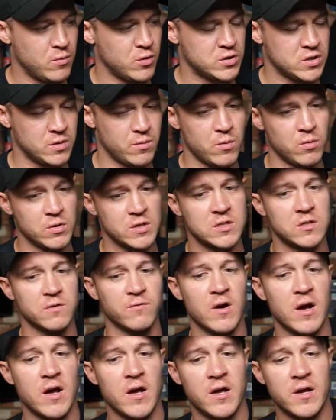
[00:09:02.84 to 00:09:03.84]
or someone wanted to
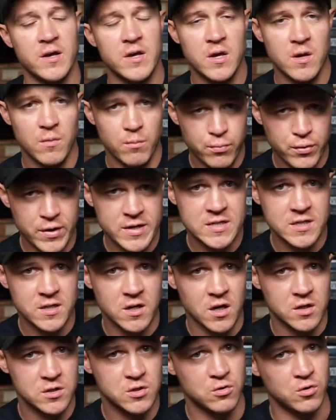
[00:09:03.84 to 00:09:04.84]
write a printed
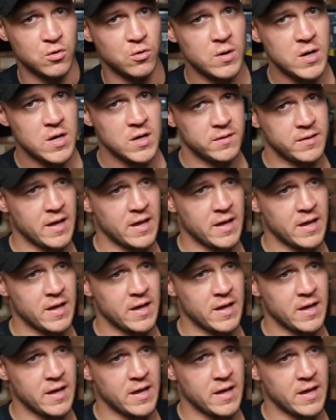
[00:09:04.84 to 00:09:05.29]
article,